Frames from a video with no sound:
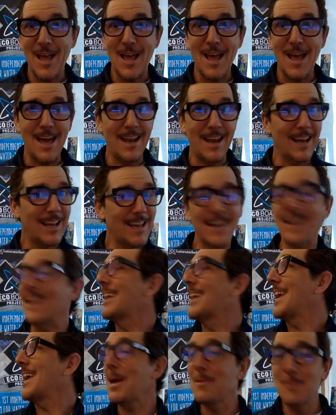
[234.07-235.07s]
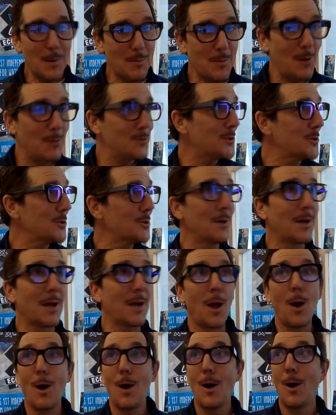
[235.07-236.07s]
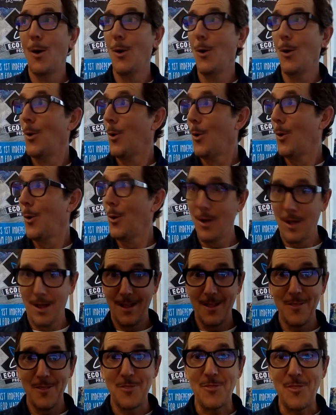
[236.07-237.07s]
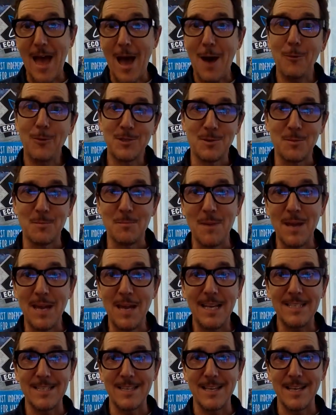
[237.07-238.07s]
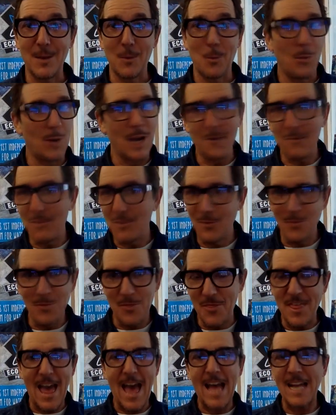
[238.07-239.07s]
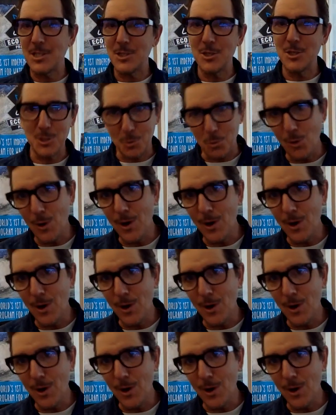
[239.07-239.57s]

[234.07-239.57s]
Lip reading: And I kind of came up and I was just like, that was amazing, whatever that just